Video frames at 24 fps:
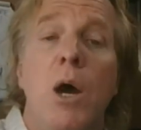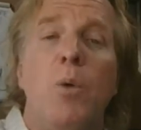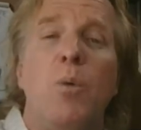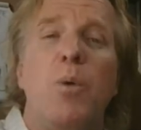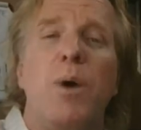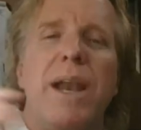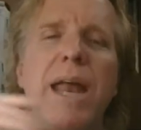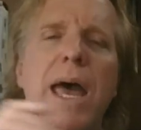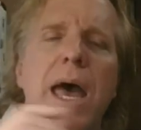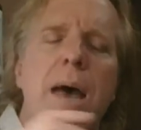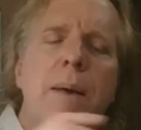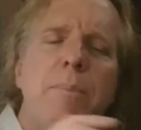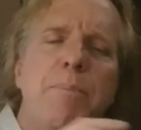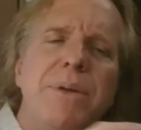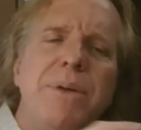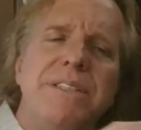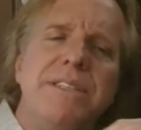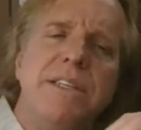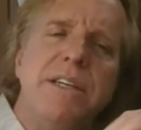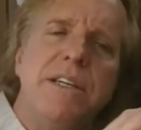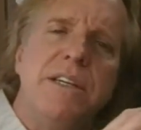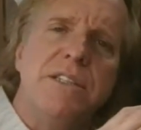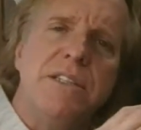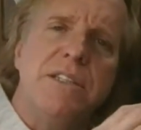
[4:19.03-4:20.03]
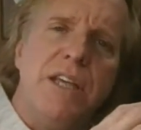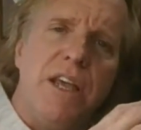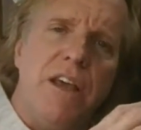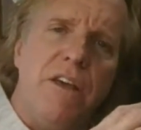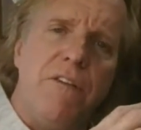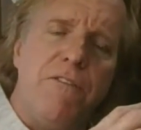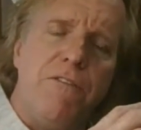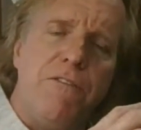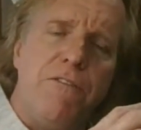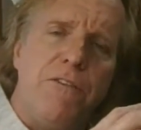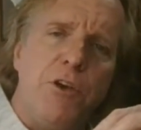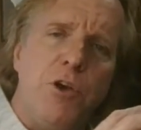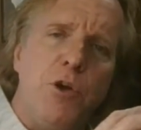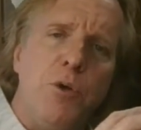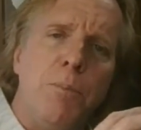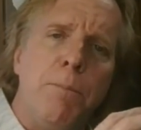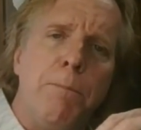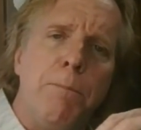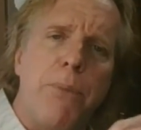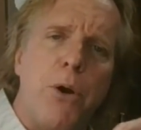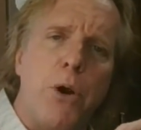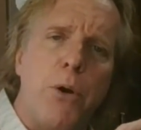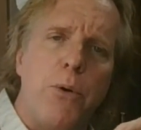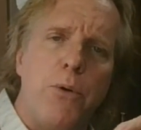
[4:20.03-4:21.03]
What happens is if
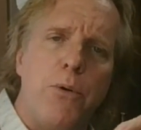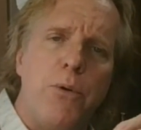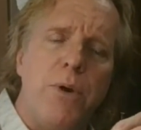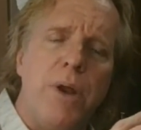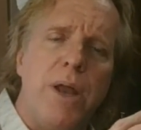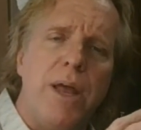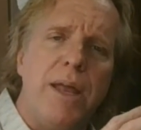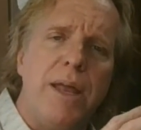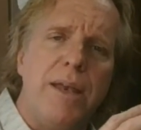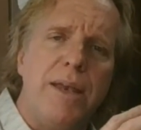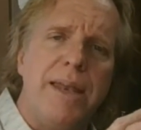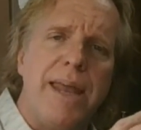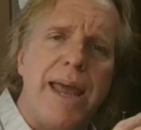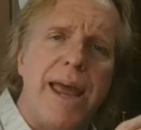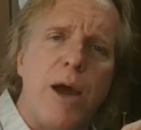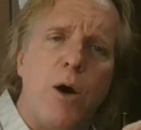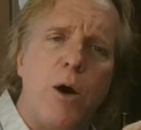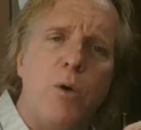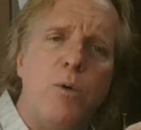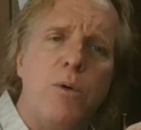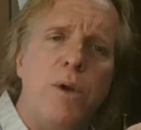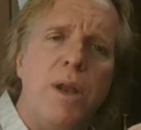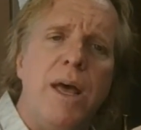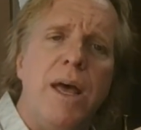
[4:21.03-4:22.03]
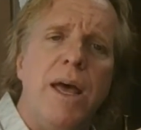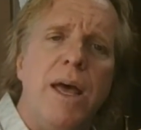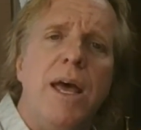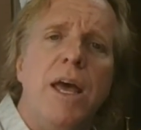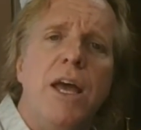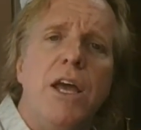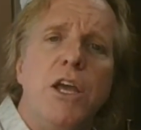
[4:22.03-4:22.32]
you burn down